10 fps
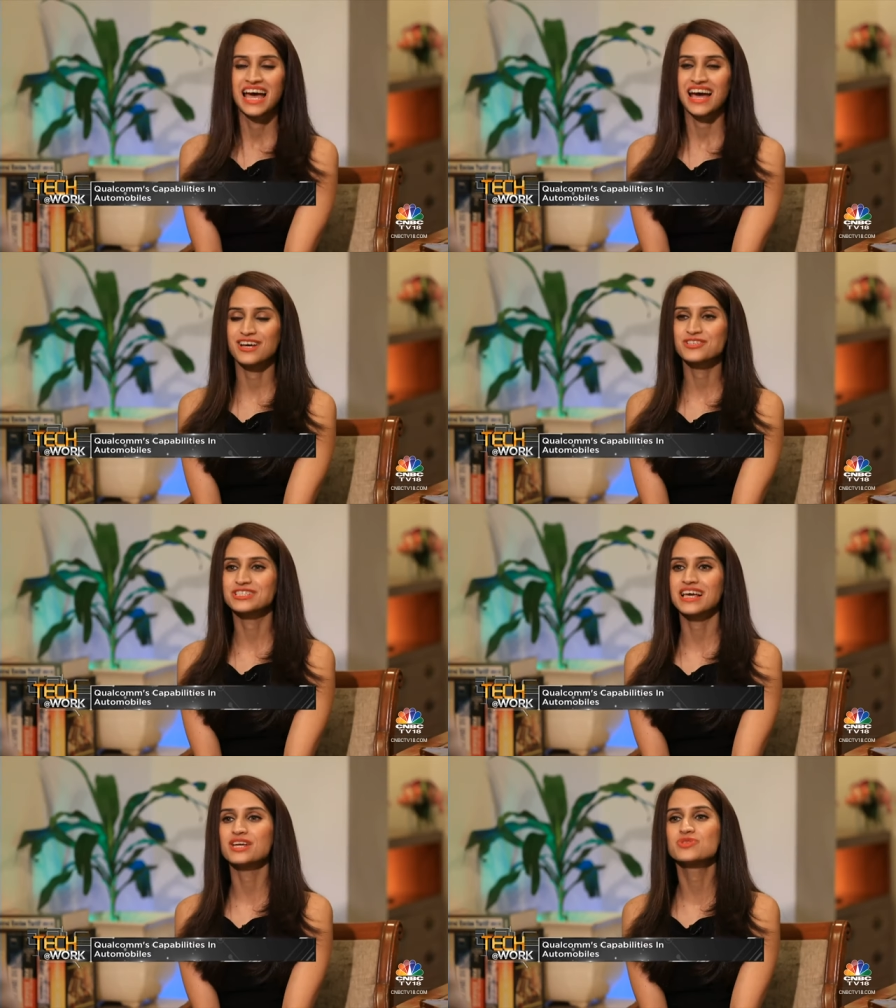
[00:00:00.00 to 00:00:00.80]
Uh, so
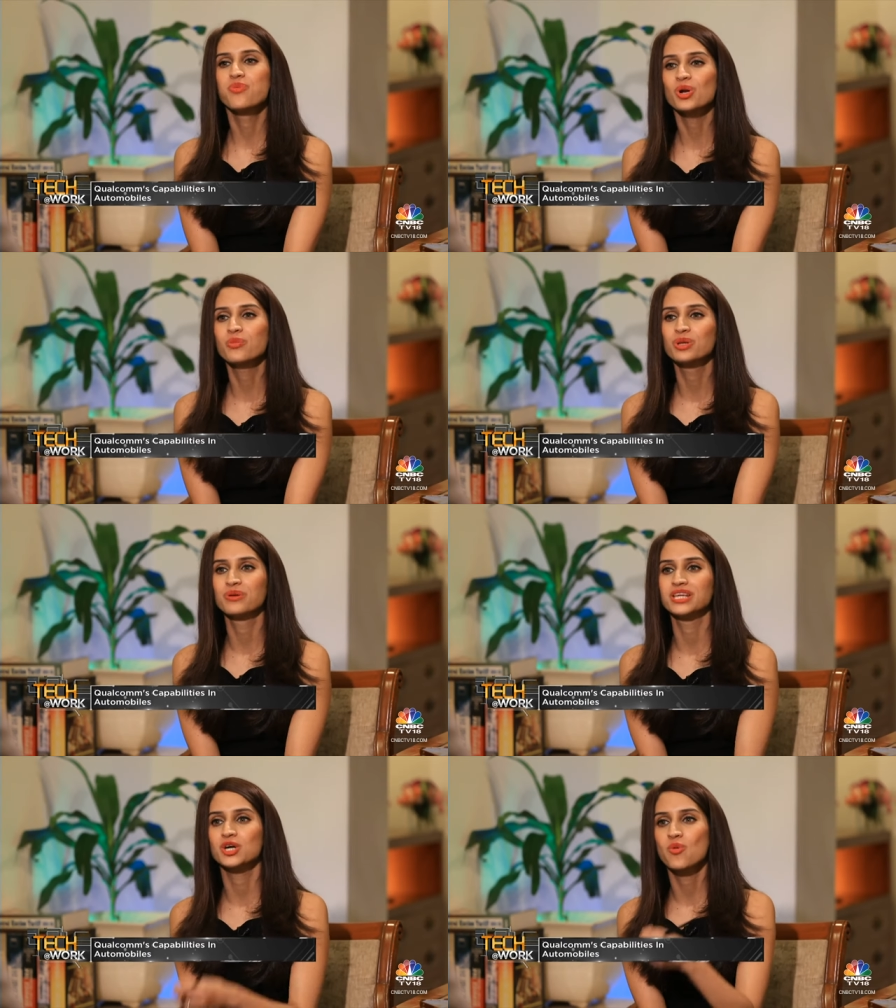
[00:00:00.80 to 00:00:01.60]
tell us, what will
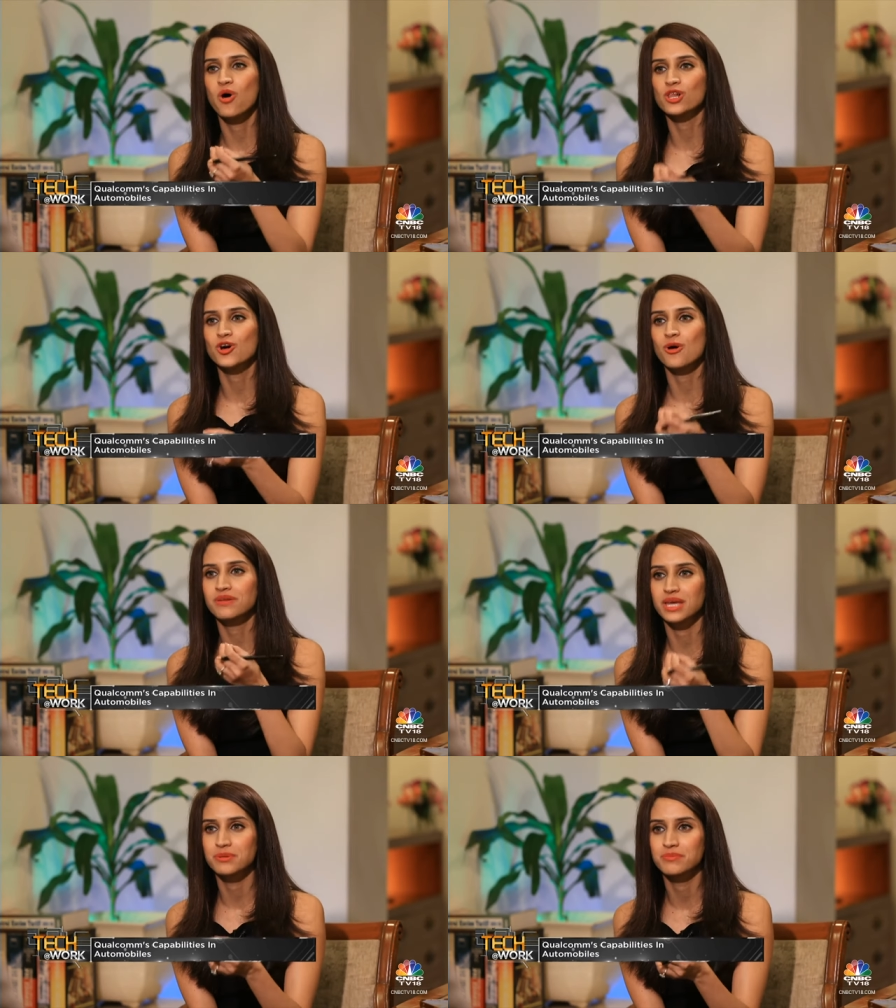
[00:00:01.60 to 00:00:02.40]
be the Qualcomm
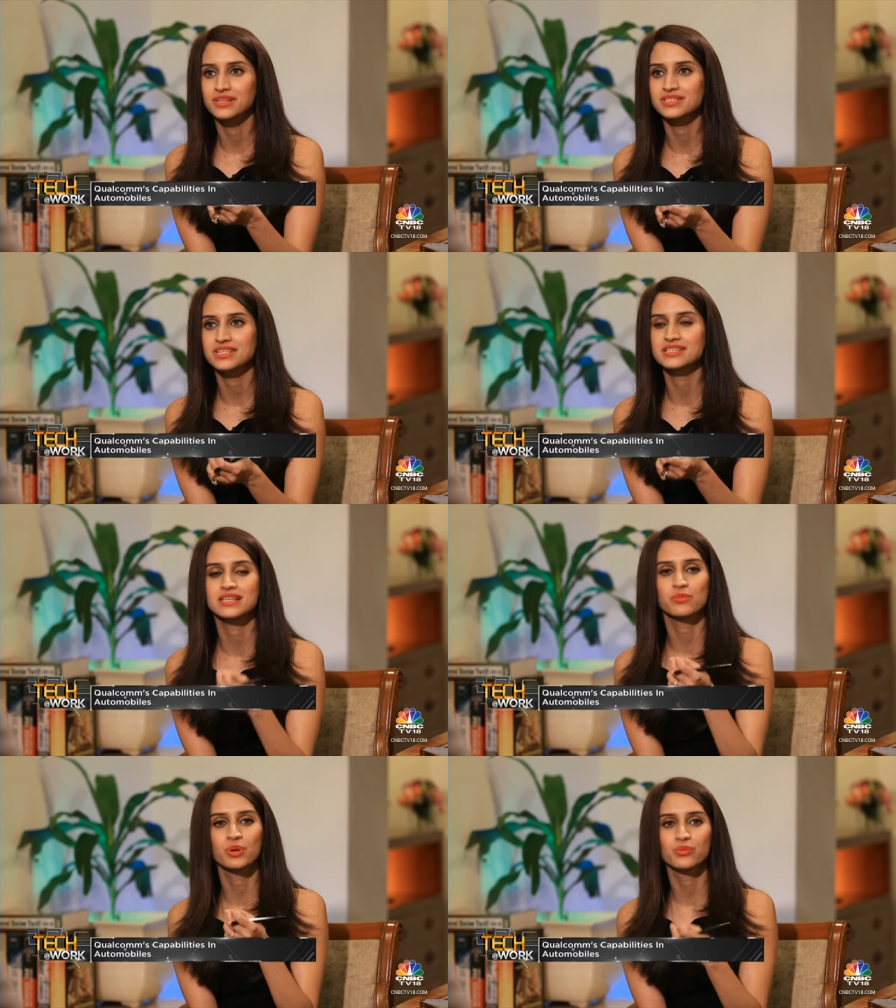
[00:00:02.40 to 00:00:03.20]
capabilities
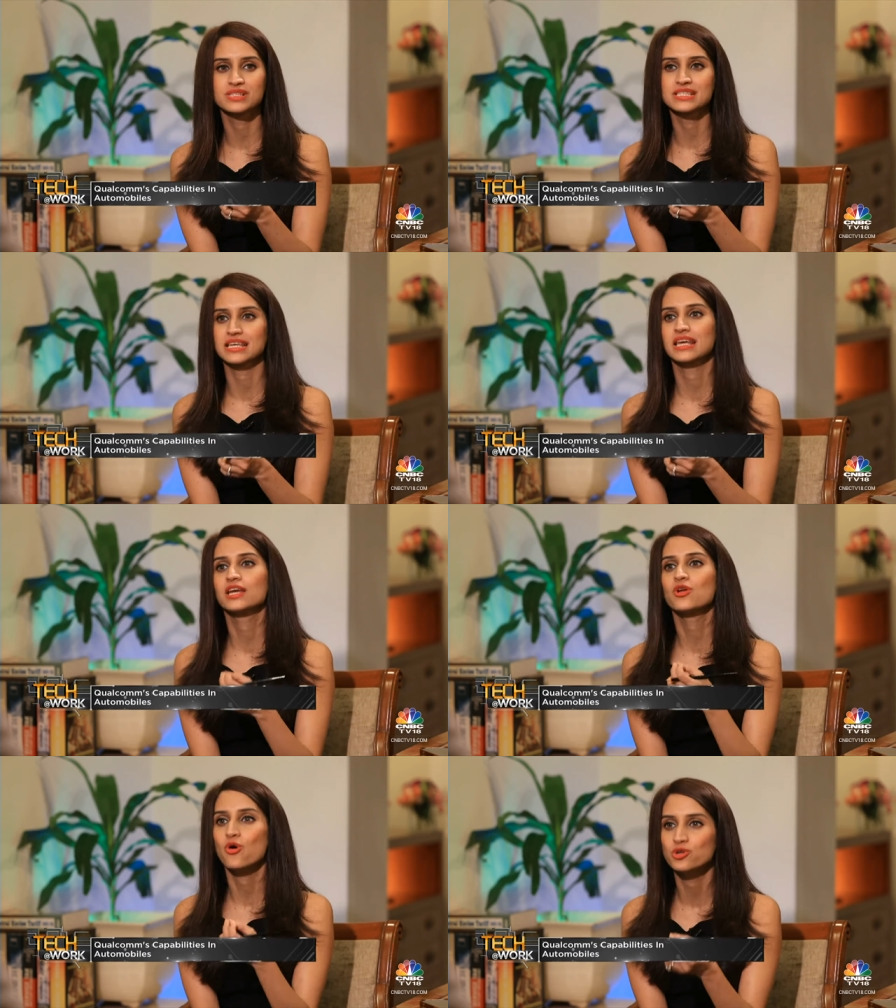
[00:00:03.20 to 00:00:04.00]
that we will see
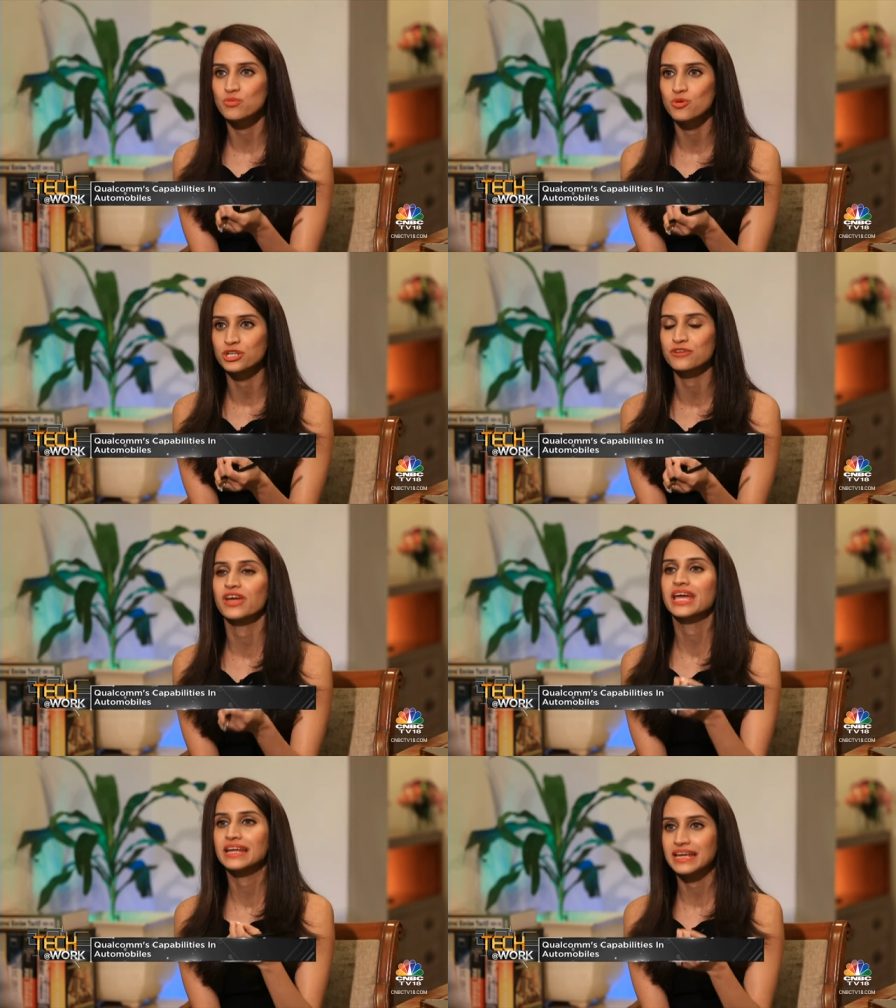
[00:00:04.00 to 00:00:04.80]
in automotive
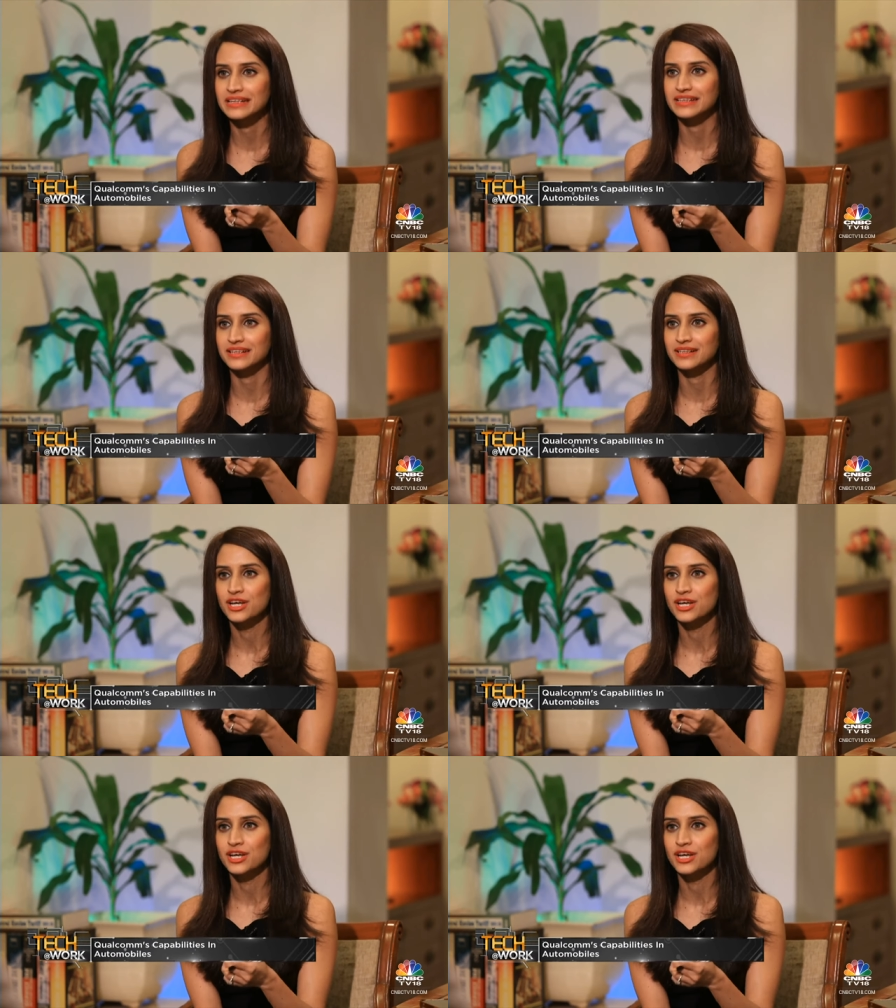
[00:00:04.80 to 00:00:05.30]
in India?